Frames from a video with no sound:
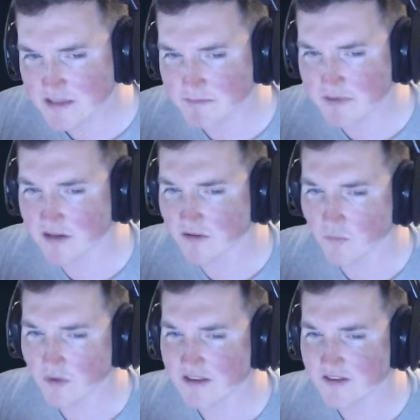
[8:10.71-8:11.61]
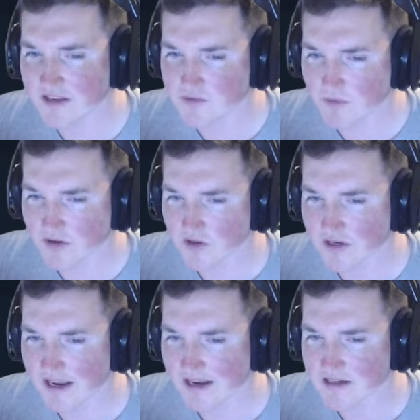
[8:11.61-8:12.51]
but one of the things we want to
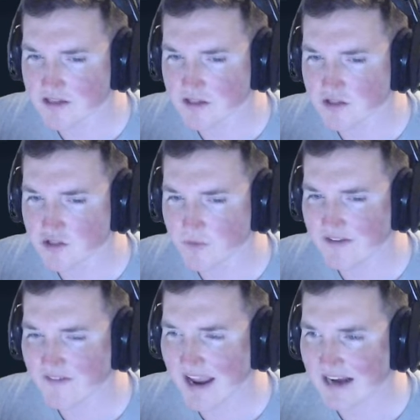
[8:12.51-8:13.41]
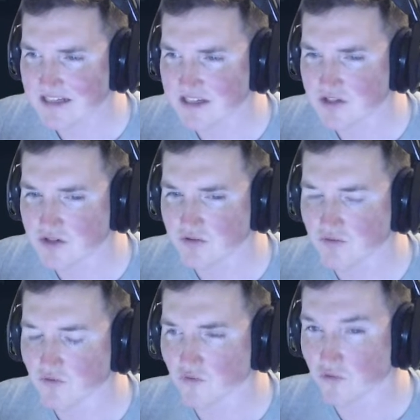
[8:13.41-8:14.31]
look at is do we have access
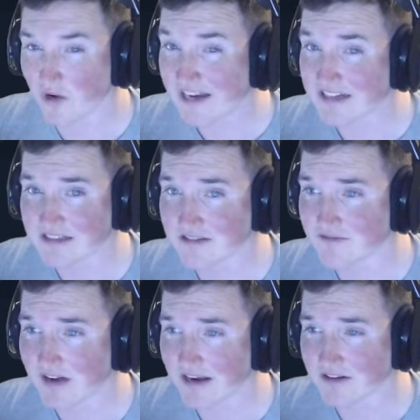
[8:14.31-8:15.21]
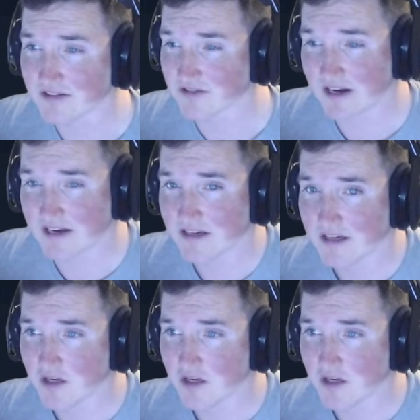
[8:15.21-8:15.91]
to write files, right?